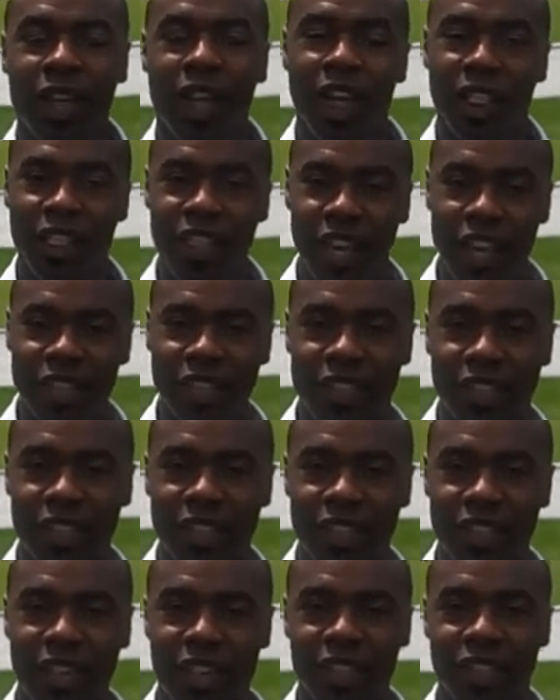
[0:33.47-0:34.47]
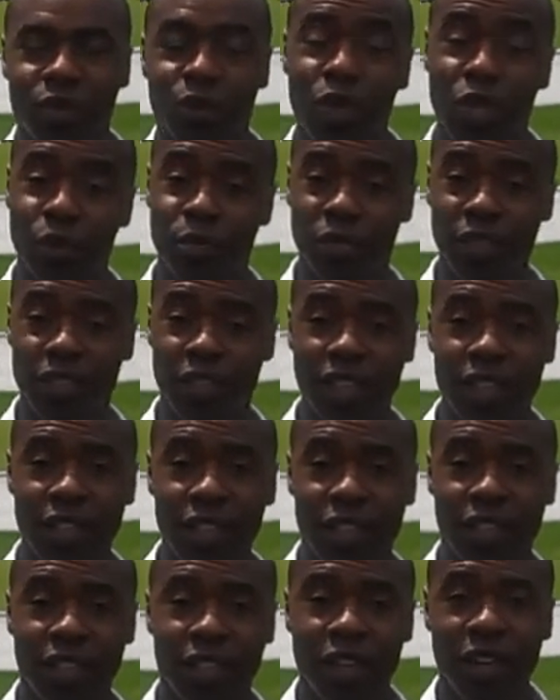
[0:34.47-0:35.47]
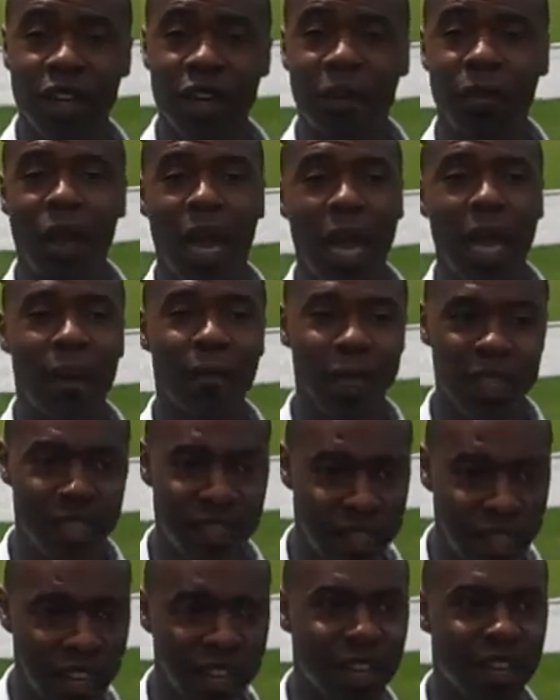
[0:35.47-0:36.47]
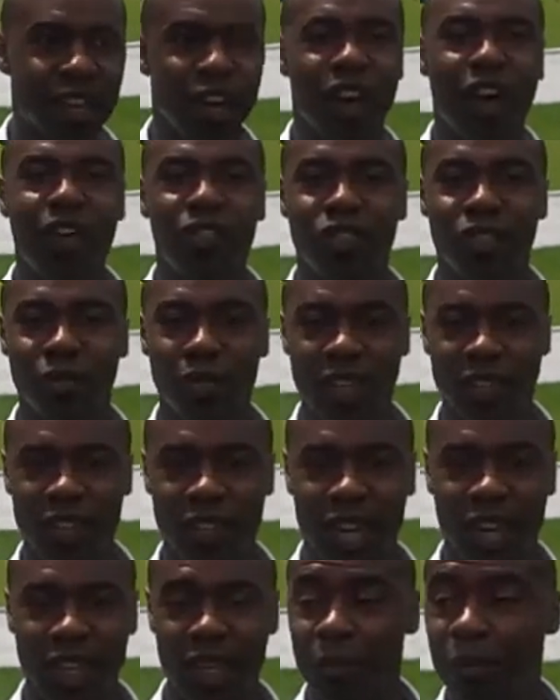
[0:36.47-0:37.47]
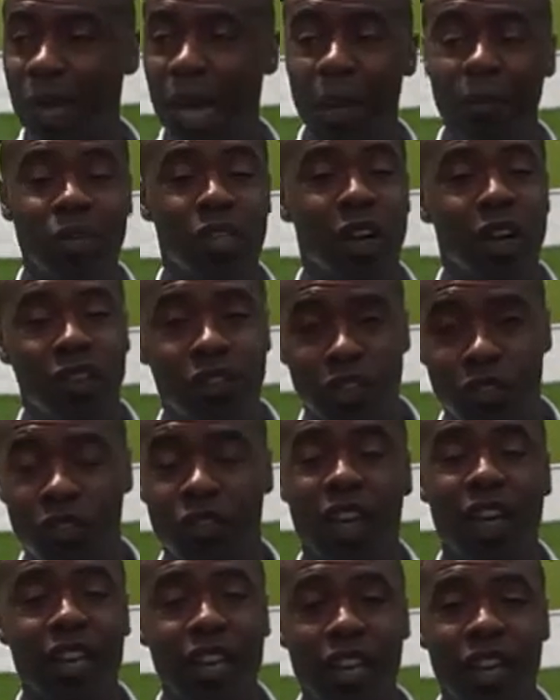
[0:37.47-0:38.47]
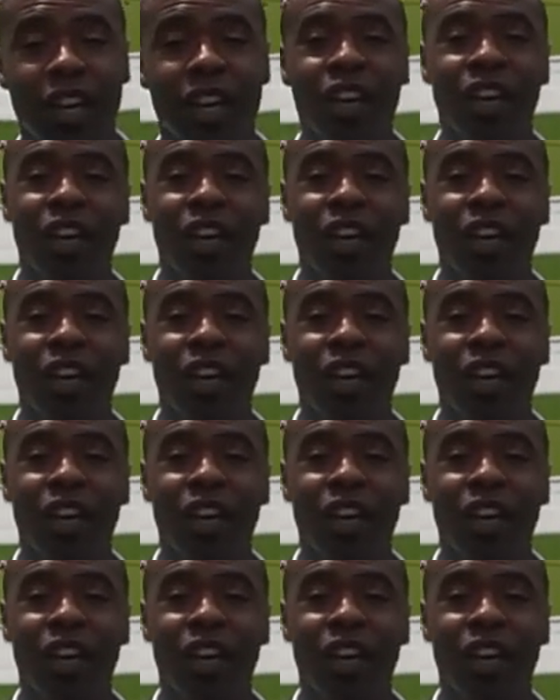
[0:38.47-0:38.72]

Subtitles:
their success was preceded by mistake after mistake, perhaps after failure,